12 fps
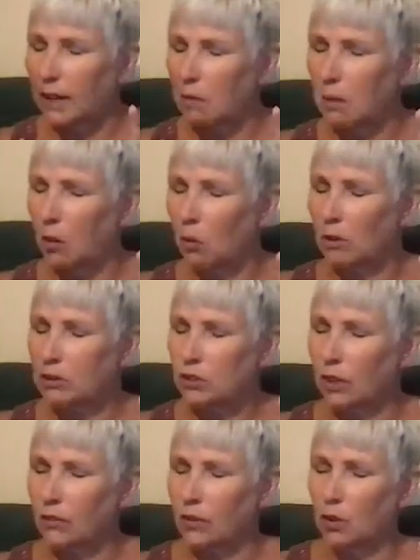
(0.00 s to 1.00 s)
about what's
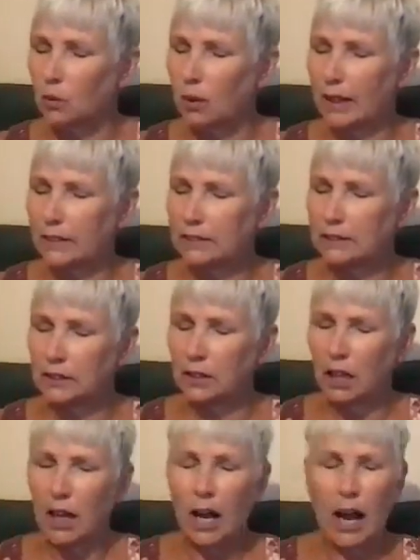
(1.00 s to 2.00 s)
on the horizon,
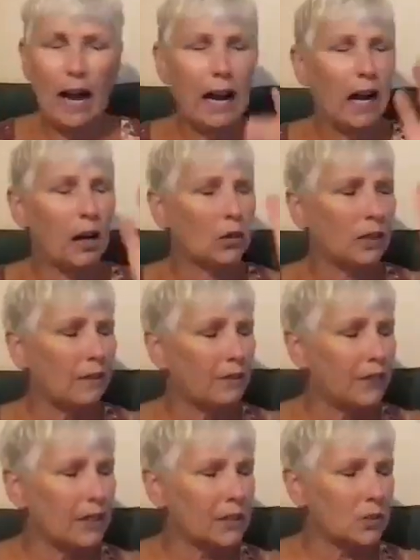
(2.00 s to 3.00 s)
how can
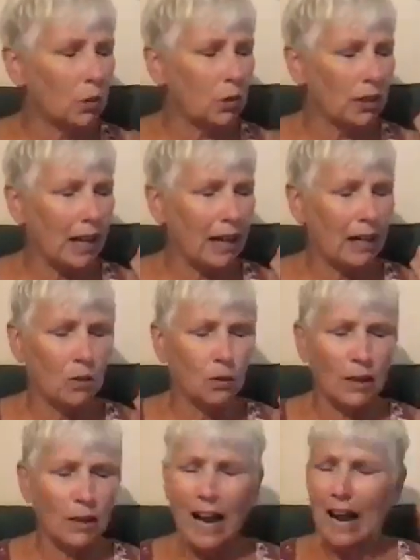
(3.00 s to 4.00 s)
this work out?
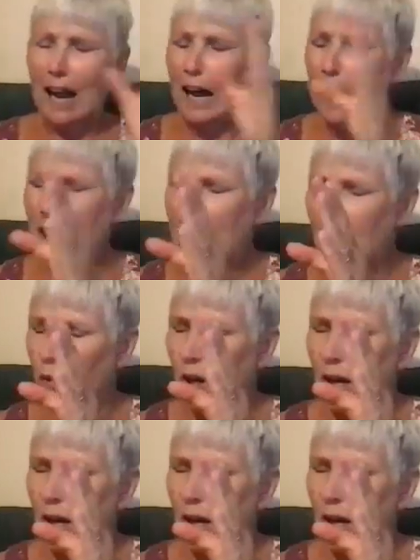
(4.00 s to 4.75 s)
How?